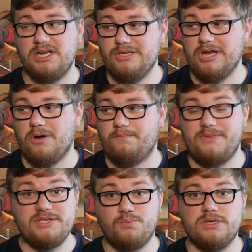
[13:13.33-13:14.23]
You know,
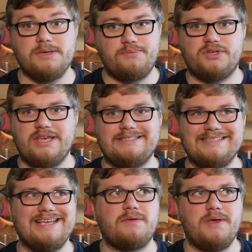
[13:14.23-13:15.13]
this was a book that
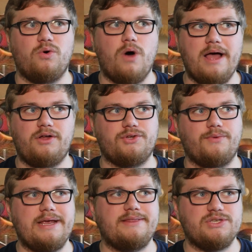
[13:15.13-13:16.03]
did take me a while to read.